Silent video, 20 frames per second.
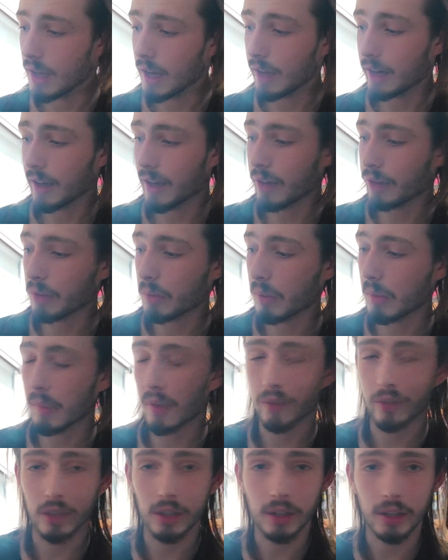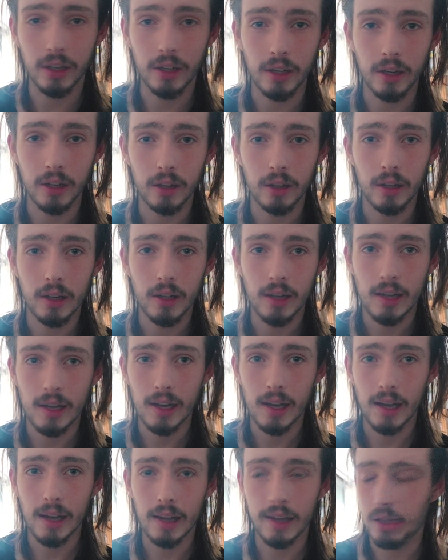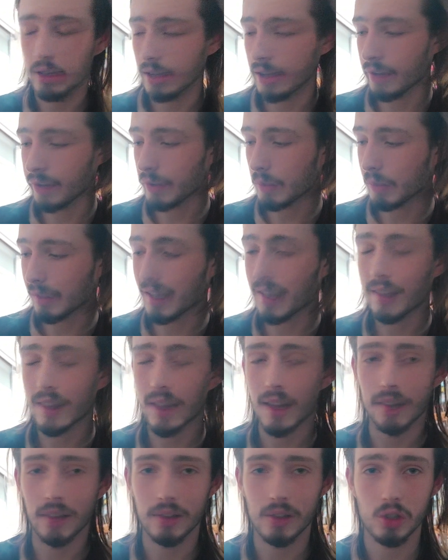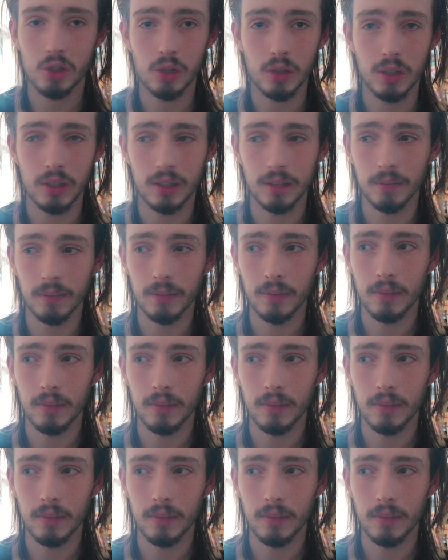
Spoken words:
and I have to put my finger here, and then I have to play that string,